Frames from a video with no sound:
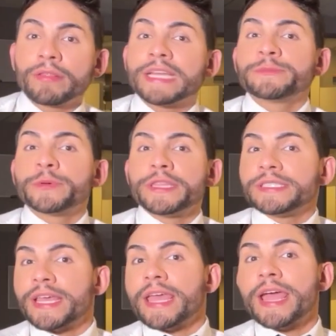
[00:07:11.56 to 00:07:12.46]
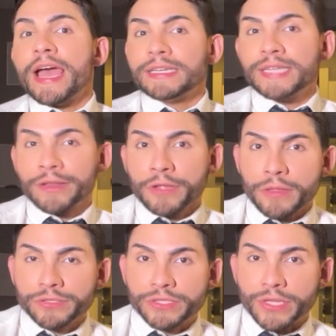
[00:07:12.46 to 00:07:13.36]
let's put this AI
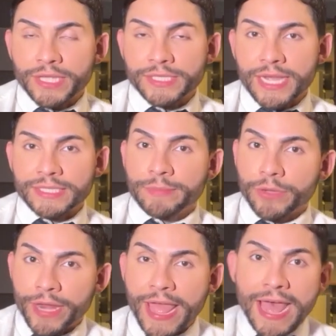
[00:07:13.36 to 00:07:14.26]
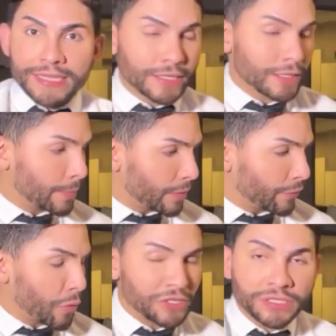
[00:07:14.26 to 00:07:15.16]
technology to the test. I'm going to ask a couple of
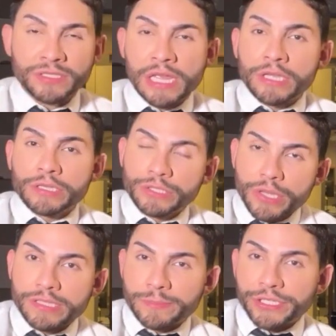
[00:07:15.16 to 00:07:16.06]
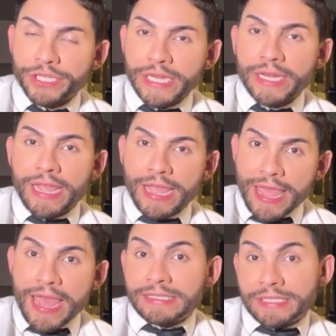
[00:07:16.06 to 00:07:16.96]
questions to this machine
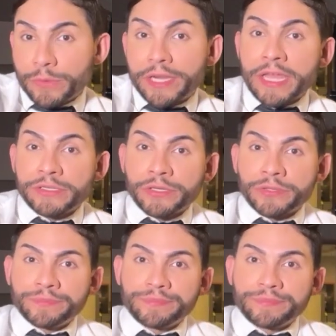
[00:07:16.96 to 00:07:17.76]
and see what it can do.